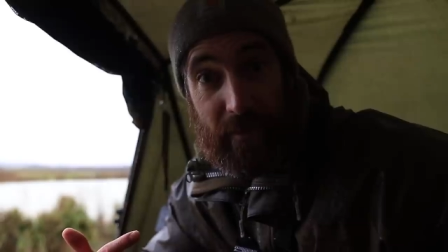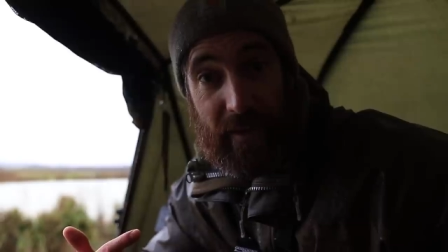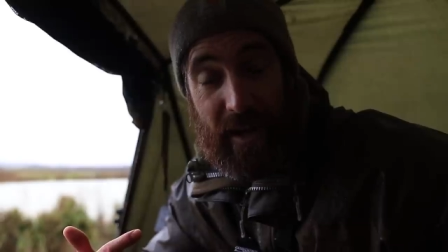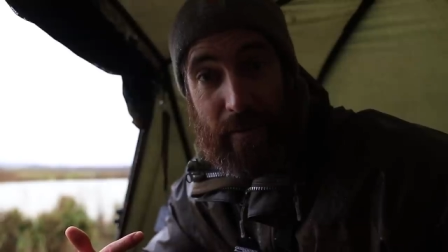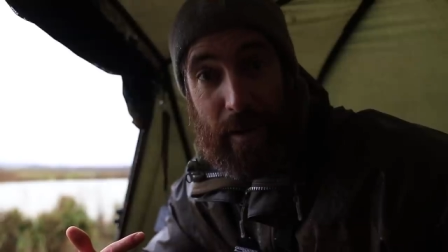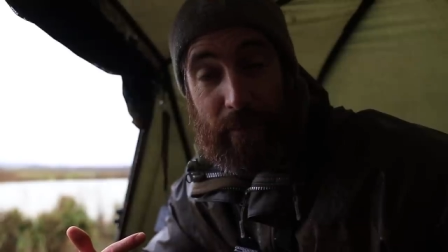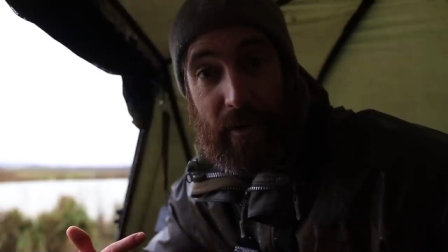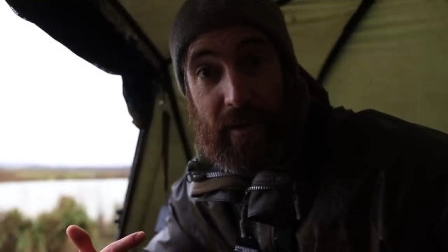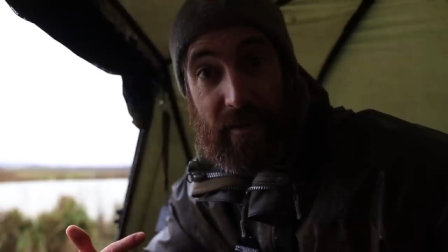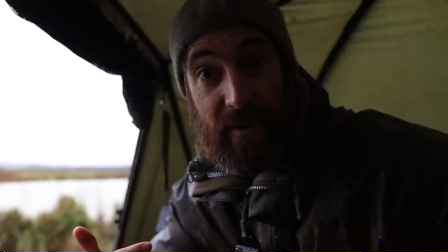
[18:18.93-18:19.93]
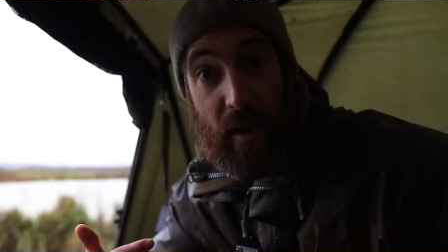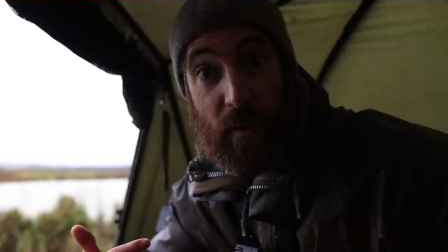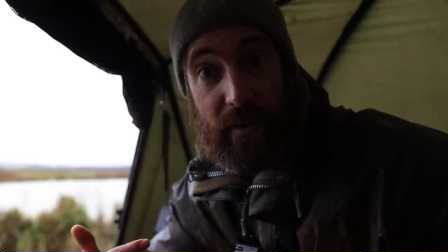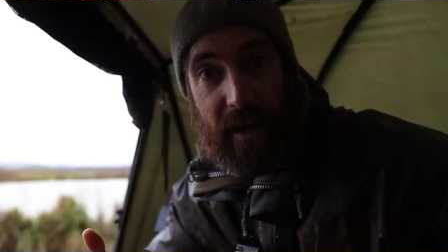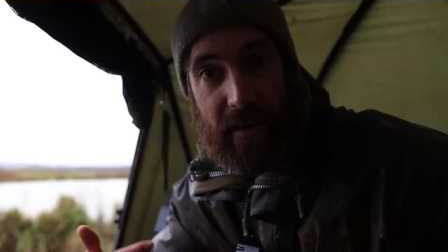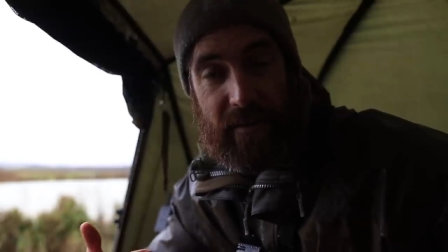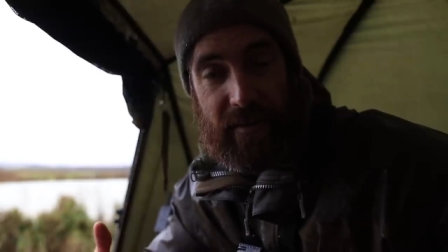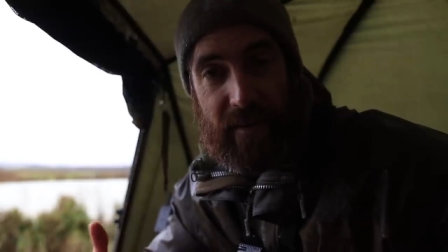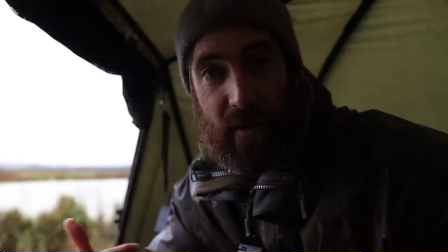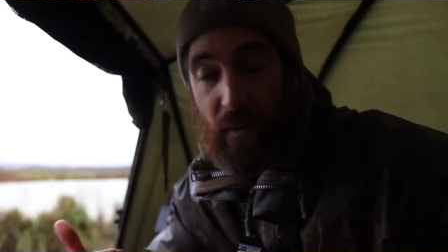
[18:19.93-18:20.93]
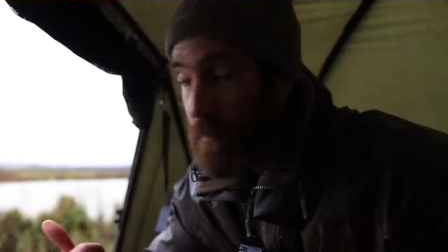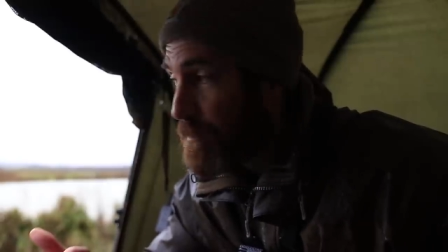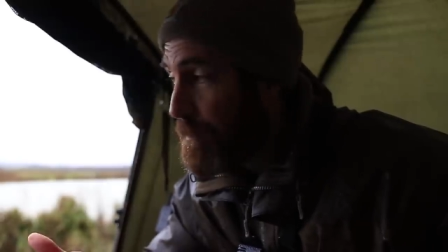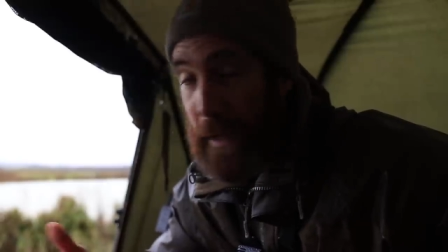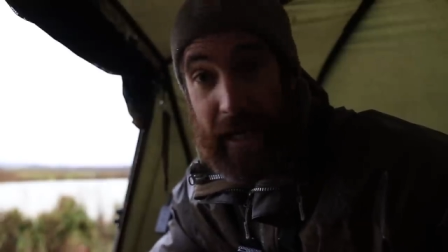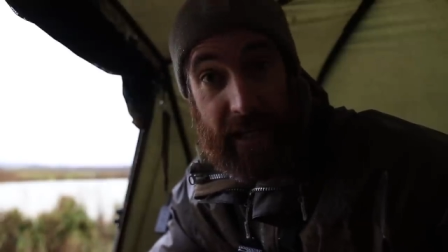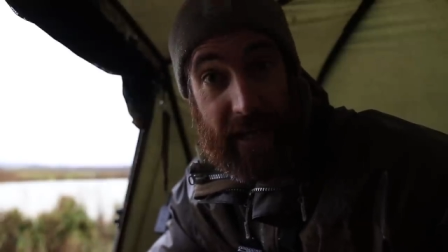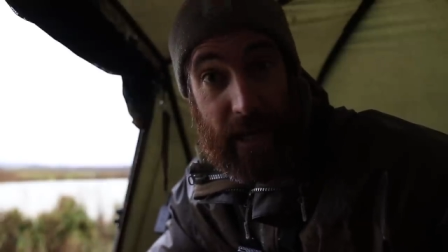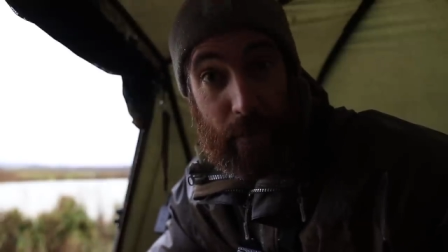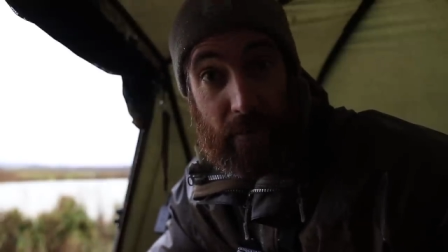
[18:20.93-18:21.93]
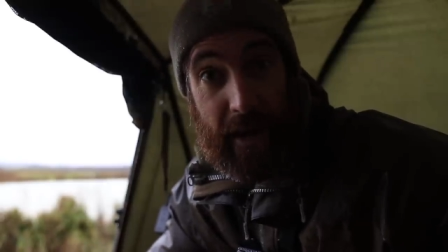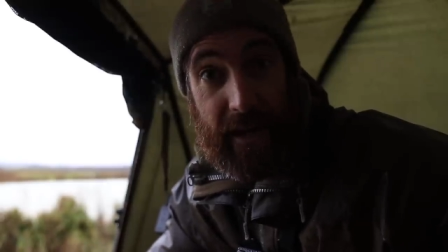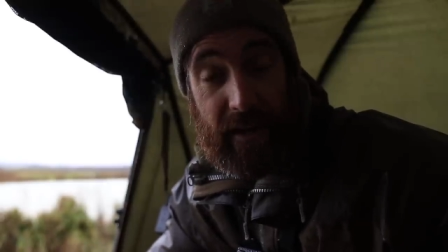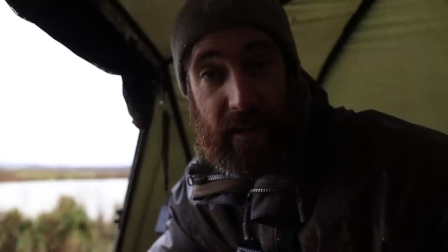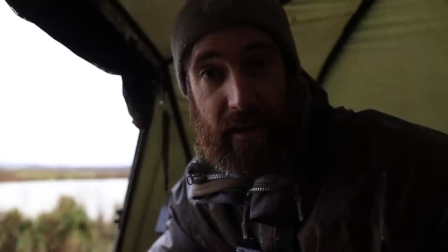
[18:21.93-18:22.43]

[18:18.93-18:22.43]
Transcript: to see I'm absolutely soaked here. It's still peeling down with rain.